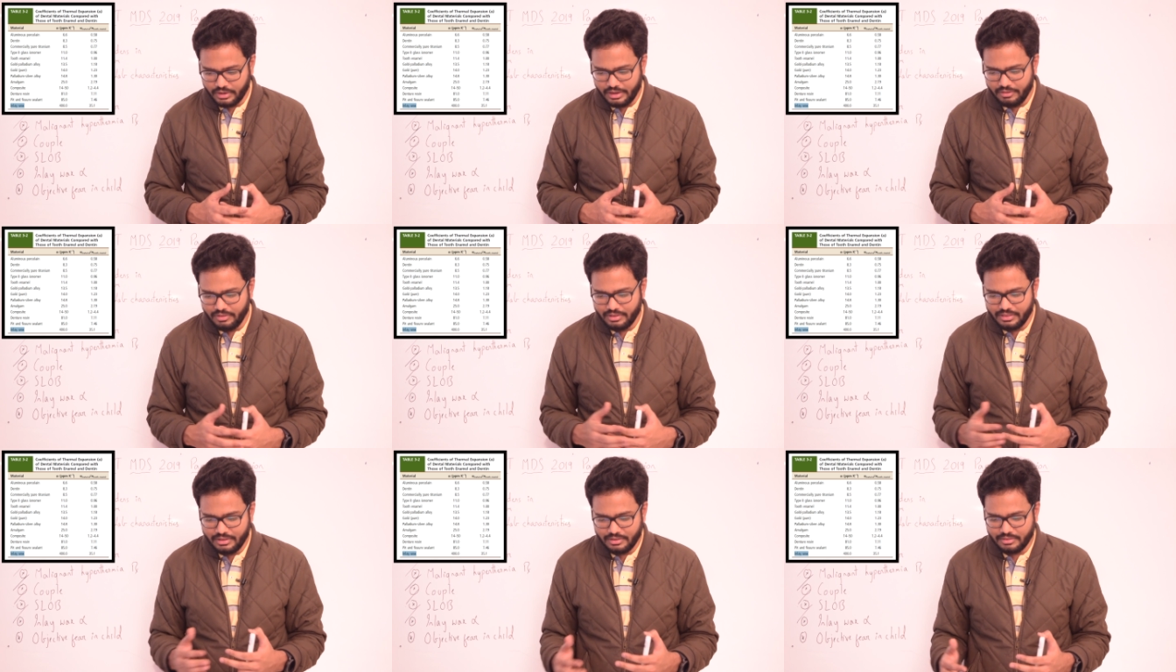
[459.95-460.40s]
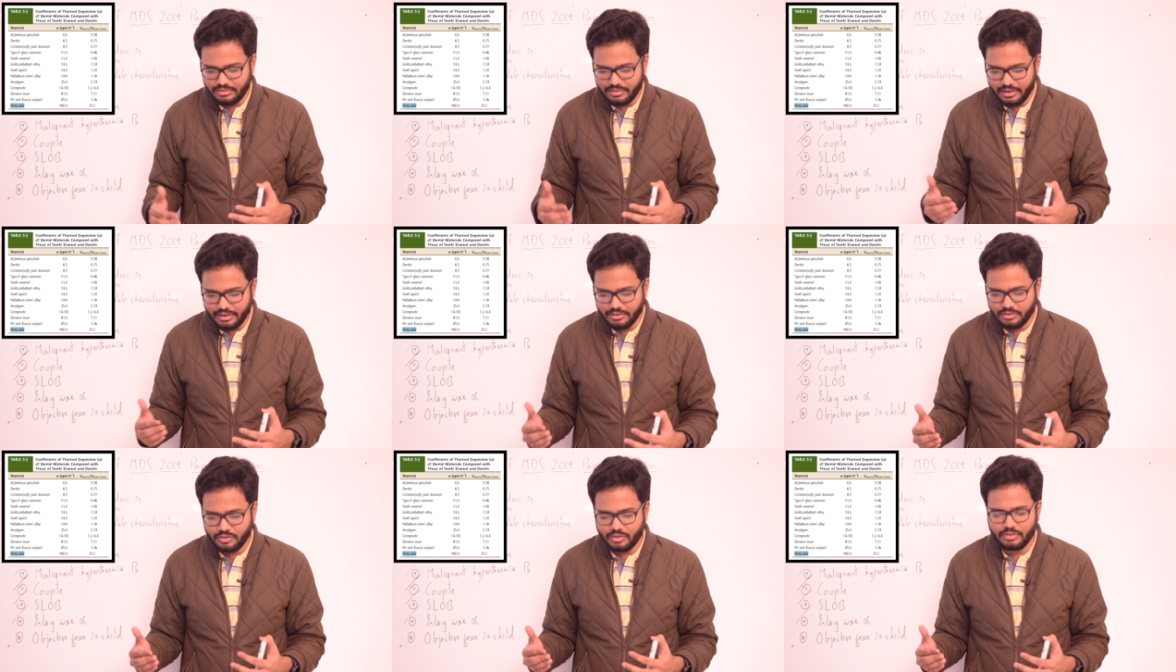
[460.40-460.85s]
Even this
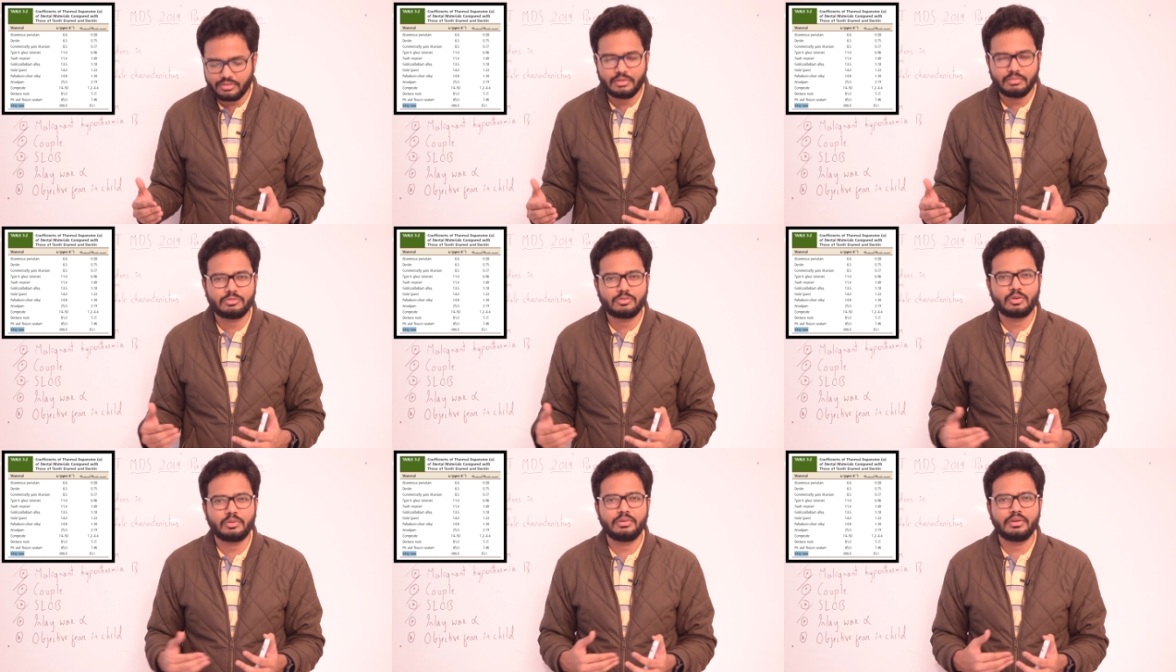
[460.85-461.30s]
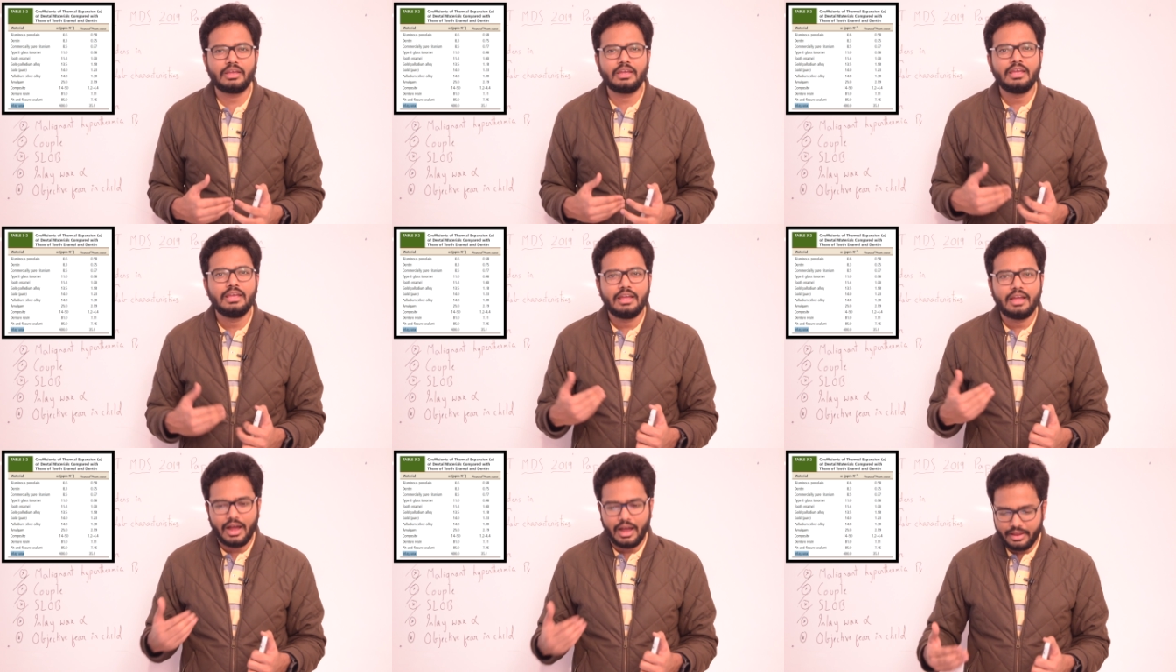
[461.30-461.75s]
ratio seems to be
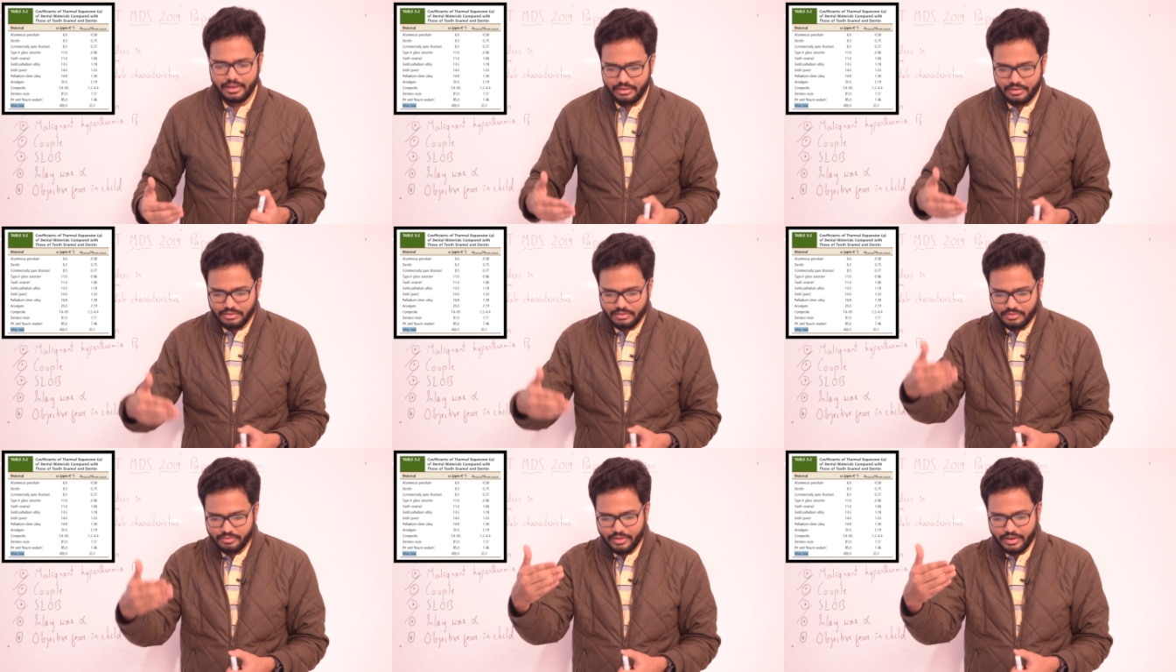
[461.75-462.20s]
highest